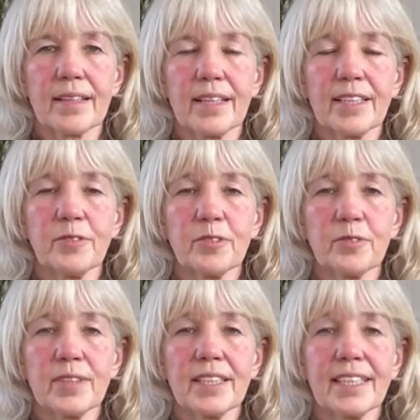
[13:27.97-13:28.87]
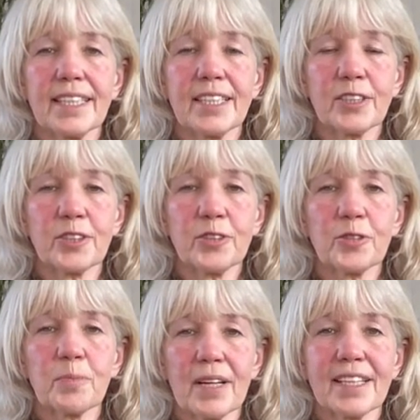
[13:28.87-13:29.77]
And if you're feeling in a good
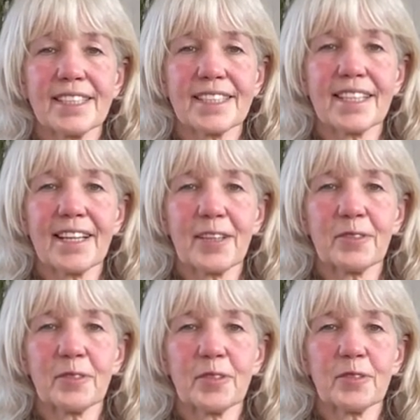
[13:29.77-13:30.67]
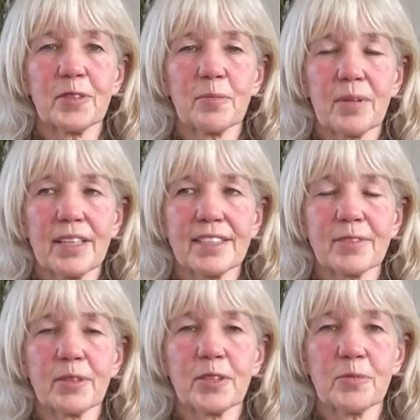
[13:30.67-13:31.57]
place now, if you're in a place
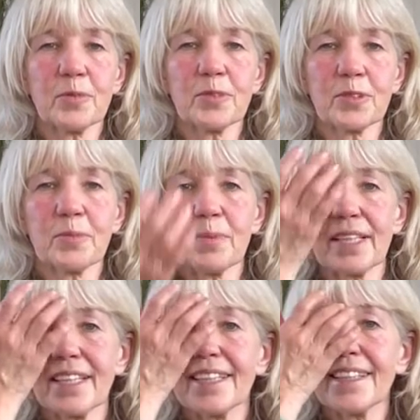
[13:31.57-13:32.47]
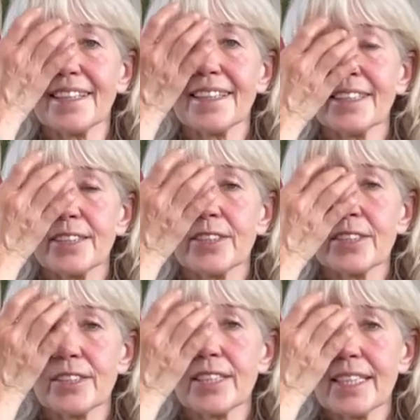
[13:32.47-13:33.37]
where you want to be,
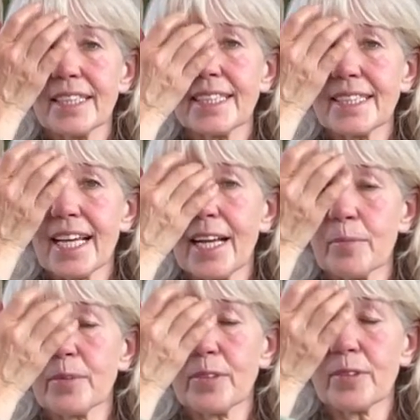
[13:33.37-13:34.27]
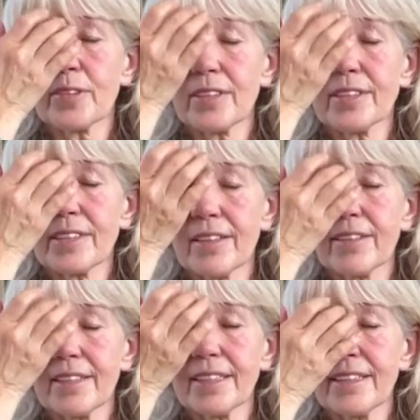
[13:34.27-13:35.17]
just gently tap the third
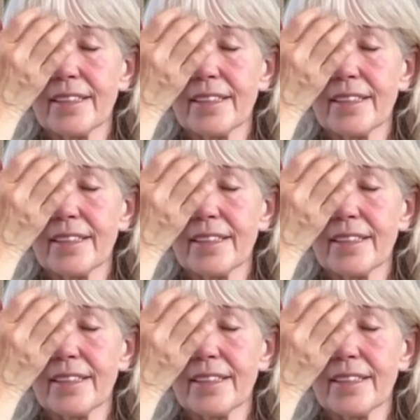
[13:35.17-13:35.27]
eye.